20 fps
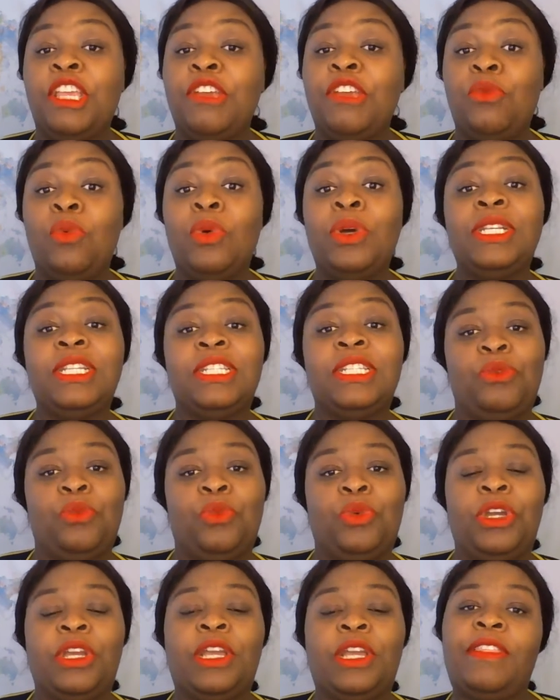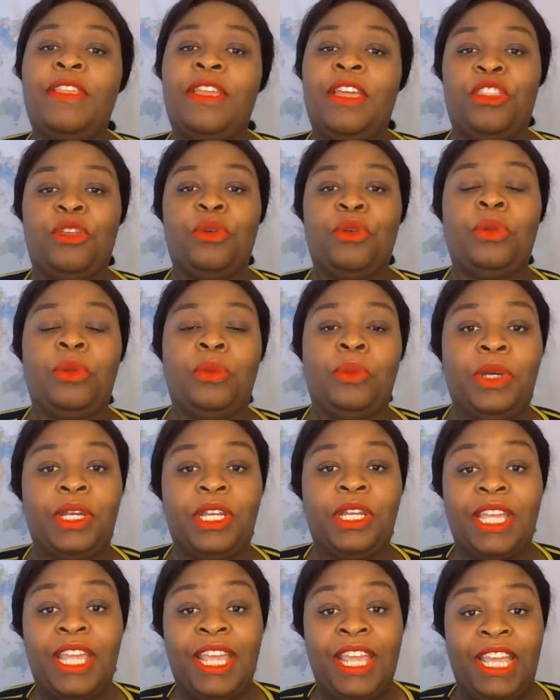If one doesn't work, the other one will
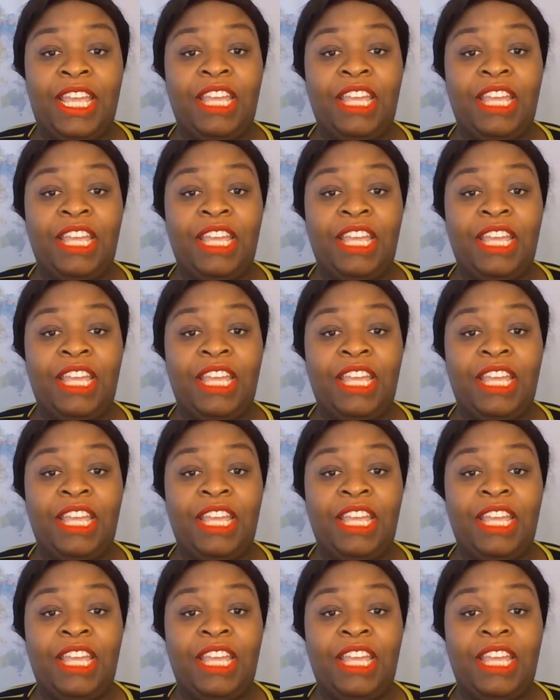work.